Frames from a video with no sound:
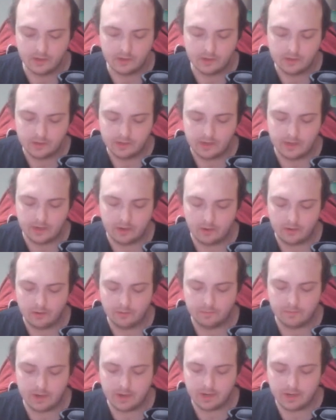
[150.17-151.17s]
Yeah, no,
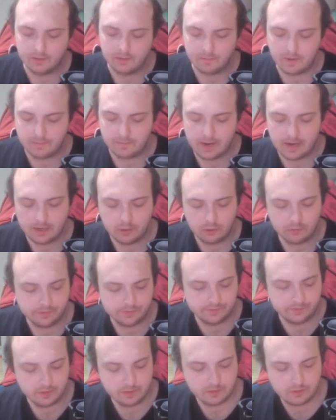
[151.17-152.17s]
my pack
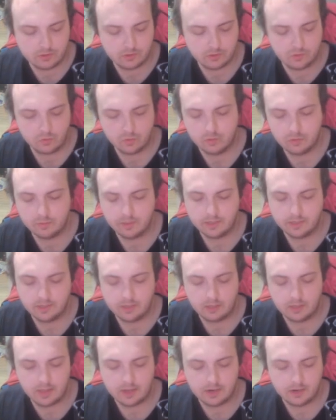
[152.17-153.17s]
opening videos don't normally get
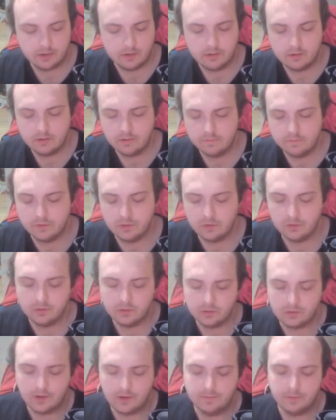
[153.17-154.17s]
a lot of
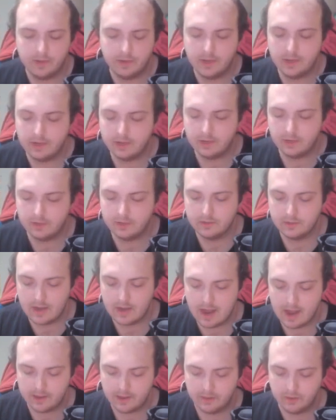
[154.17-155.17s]
views, so I've been kind of
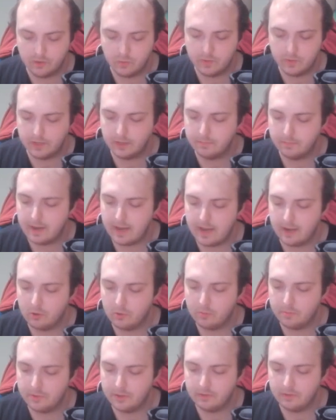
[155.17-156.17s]
not doing pack
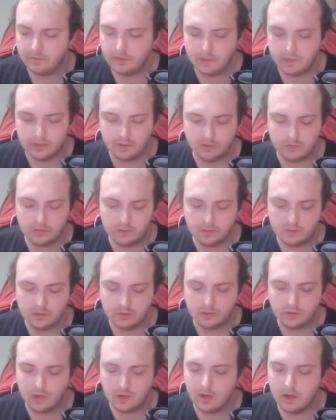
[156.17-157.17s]
opening videos,
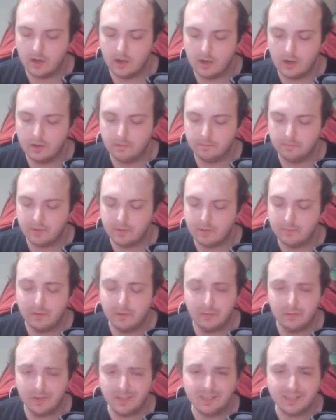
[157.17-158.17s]

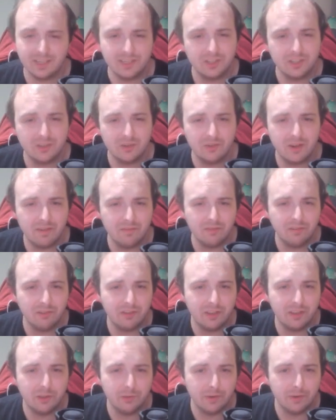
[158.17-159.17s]
primarily because I just don't have
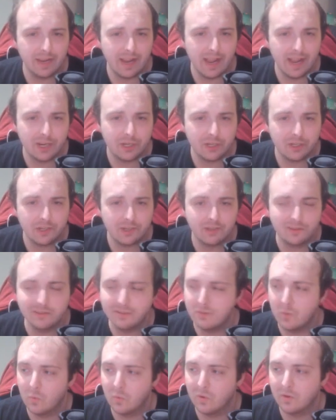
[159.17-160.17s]
really the reaction
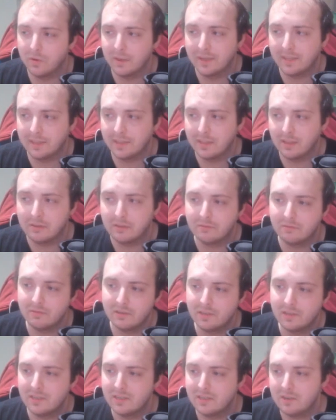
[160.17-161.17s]
or like the
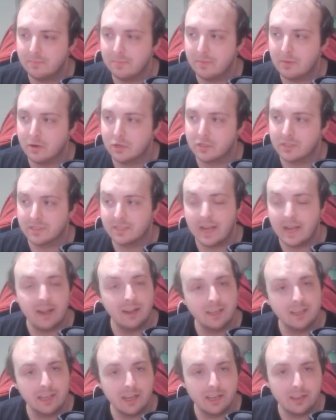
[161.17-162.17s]

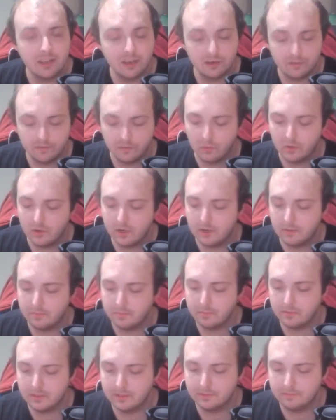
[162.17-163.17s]
personality I think for it.
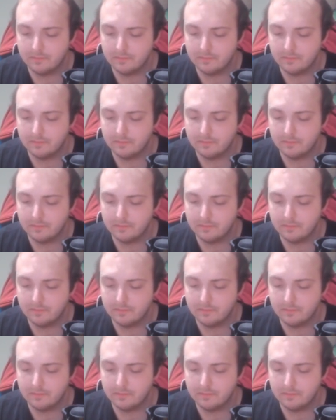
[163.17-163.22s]
But